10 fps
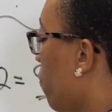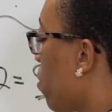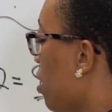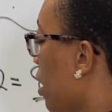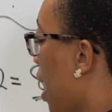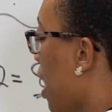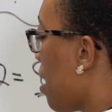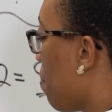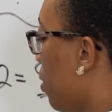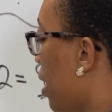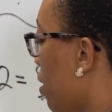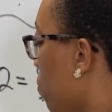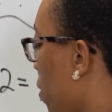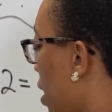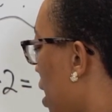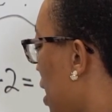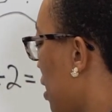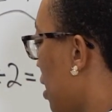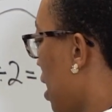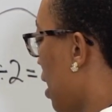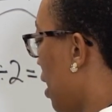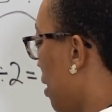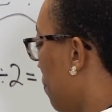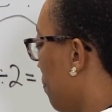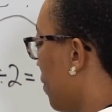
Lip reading: 4 is 8, plus 1 is 9.